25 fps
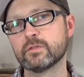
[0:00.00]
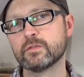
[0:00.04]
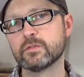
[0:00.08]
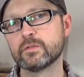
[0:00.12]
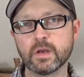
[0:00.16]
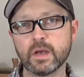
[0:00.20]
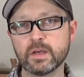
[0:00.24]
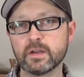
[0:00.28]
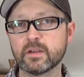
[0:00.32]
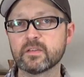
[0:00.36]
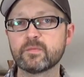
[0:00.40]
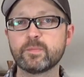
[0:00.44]

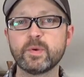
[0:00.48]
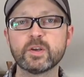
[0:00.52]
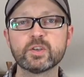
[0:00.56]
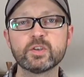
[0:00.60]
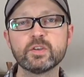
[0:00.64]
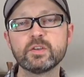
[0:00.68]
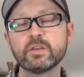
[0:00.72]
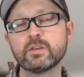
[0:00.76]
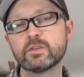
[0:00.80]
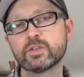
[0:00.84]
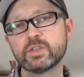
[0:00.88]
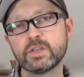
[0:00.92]
And
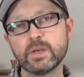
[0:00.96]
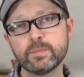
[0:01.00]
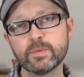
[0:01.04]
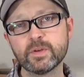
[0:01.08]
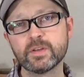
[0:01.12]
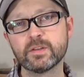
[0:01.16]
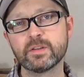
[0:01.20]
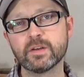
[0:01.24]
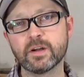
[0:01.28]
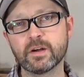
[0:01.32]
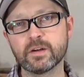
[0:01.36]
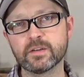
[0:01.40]
especially on cheap
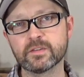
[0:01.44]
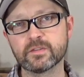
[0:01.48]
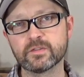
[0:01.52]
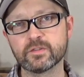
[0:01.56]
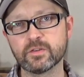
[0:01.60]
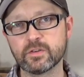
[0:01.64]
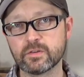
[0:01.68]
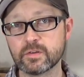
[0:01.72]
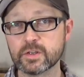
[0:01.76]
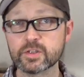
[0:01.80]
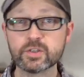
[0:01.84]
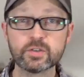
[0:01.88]
guitars,
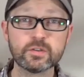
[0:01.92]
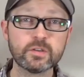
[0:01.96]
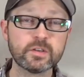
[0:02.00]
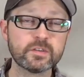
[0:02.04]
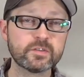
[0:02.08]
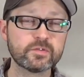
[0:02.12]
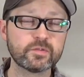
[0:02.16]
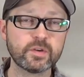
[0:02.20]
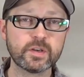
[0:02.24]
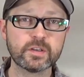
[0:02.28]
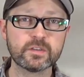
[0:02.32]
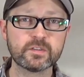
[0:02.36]
the original
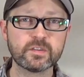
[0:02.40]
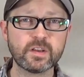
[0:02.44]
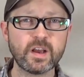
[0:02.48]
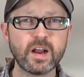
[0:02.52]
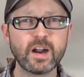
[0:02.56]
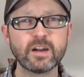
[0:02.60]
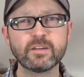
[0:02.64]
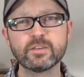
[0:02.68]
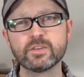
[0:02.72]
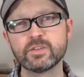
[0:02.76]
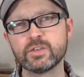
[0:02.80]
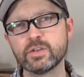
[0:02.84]
strings
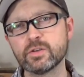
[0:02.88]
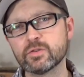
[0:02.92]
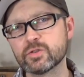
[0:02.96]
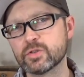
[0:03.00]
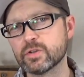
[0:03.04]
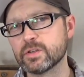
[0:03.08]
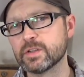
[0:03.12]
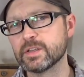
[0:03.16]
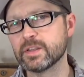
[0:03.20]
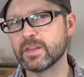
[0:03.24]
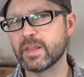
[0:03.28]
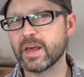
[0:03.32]
aren't
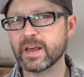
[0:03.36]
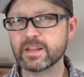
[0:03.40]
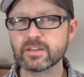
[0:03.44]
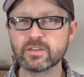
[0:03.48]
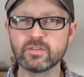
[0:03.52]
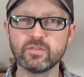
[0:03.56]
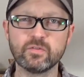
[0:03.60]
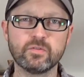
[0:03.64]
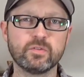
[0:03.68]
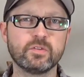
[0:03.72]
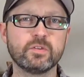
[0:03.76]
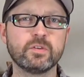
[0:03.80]
usually that
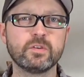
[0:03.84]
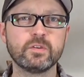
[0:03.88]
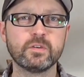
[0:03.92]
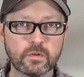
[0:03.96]
good.